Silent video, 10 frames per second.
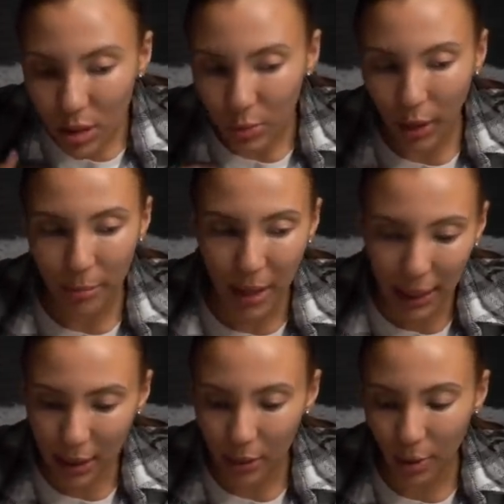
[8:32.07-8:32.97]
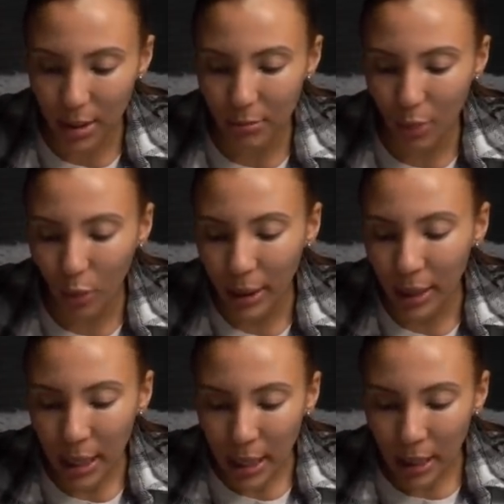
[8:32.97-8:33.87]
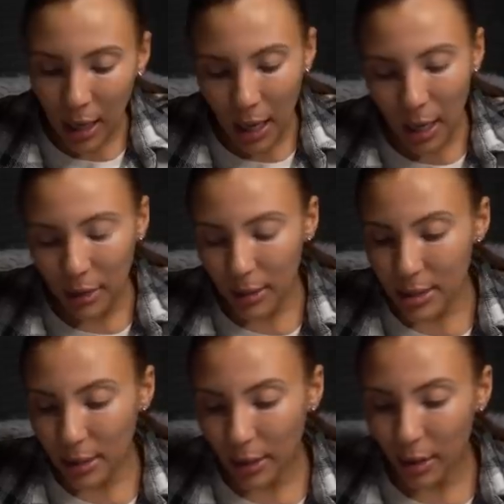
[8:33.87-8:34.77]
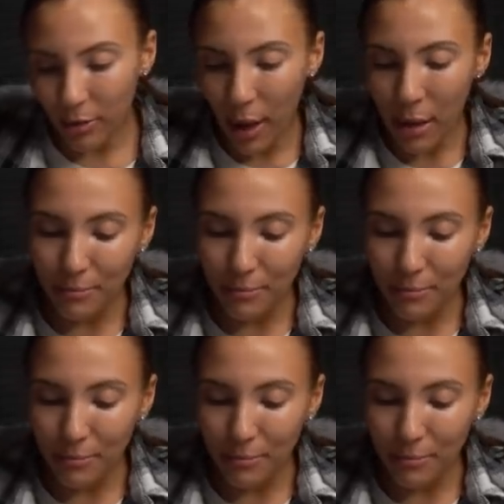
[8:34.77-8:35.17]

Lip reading: is what I'm getting in the present moment. Let's clarify.